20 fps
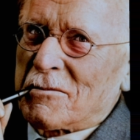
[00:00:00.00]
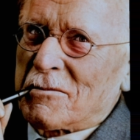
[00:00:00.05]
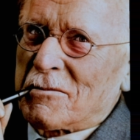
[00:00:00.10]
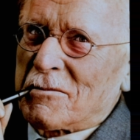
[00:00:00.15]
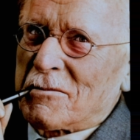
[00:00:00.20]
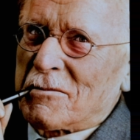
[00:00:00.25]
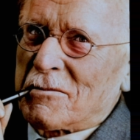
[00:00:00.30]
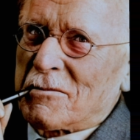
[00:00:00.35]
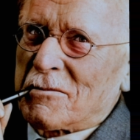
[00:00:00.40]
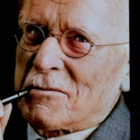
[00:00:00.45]

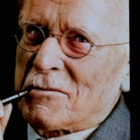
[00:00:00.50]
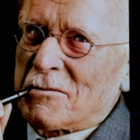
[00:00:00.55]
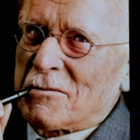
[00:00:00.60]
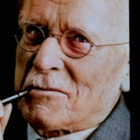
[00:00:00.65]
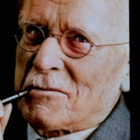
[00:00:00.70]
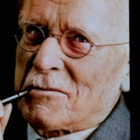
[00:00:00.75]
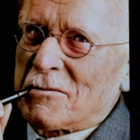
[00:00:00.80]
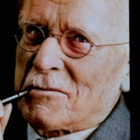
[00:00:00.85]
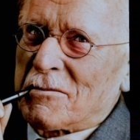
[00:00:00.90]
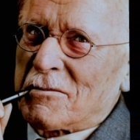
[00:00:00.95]

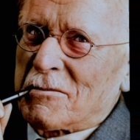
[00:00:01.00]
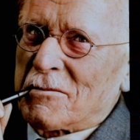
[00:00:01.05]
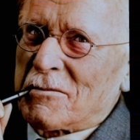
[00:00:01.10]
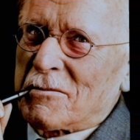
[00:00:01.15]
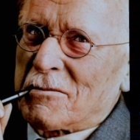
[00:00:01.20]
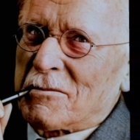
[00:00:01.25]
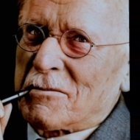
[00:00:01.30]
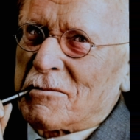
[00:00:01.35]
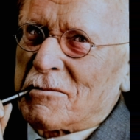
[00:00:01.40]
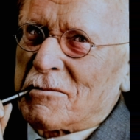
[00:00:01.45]

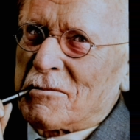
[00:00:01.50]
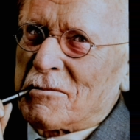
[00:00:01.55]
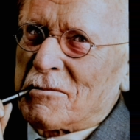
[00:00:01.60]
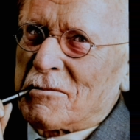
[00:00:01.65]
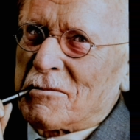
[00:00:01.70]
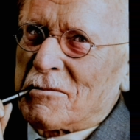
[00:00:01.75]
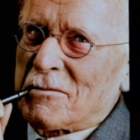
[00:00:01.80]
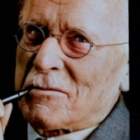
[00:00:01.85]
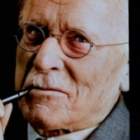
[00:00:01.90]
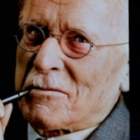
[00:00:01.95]

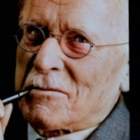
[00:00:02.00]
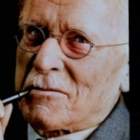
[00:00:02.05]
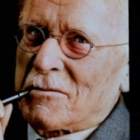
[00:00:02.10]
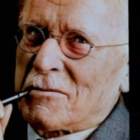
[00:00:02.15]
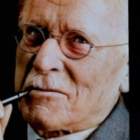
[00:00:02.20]
No one is speaking in this clip.